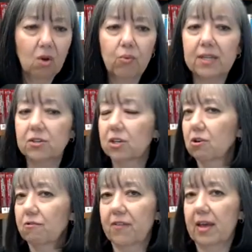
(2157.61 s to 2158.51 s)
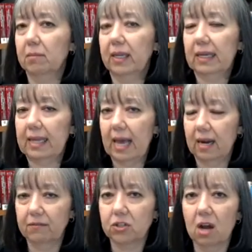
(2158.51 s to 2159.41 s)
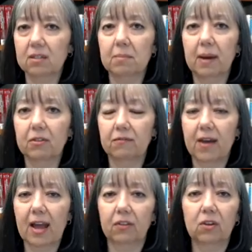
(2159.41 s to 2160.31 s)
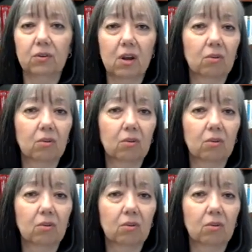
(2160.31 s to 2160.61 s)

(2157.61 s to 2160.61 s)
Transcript: Raising your family, again, I've talked about the fact that you